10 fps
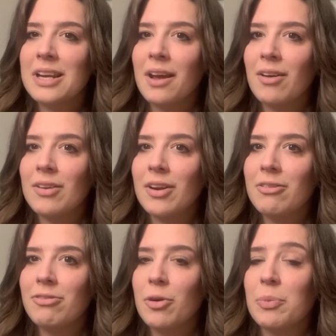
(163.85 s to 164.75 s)
sitting on
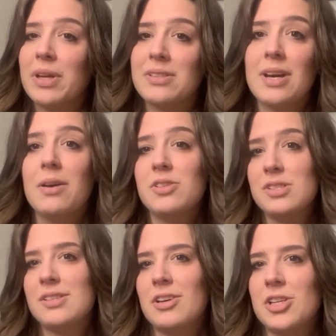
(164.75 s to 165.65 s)
our phone because I
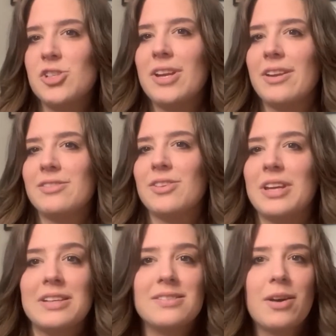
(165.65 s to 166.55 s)
started chatting, so
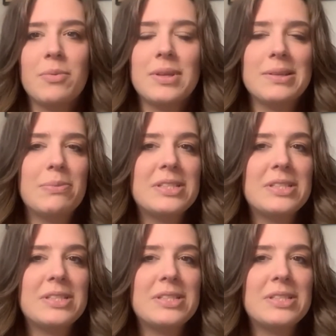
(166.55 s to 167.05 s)
they stopped